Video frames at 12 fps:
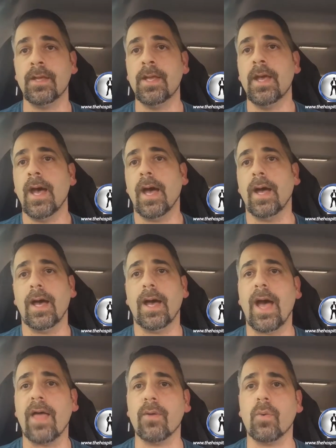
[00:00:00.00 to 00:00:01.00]

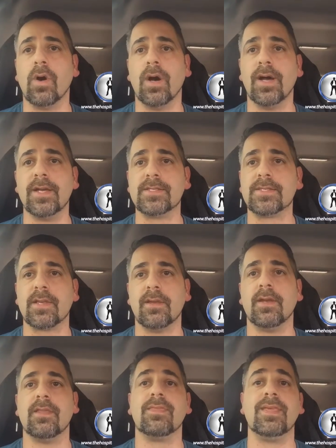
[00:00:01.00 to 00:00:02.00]
Otherwise,
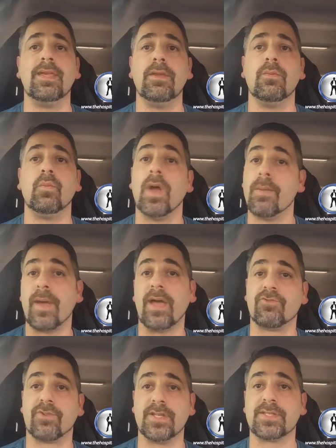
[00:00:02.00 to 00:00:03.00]
the web
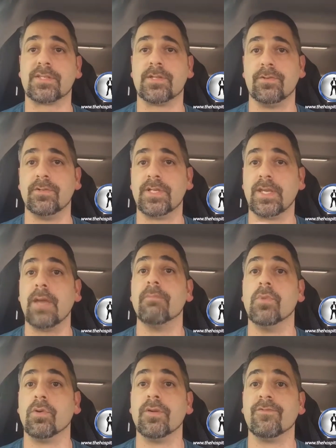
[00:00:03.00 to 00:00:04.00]
address to get more
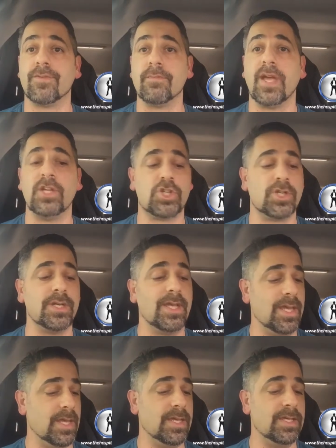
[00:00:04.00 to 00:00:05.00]
information is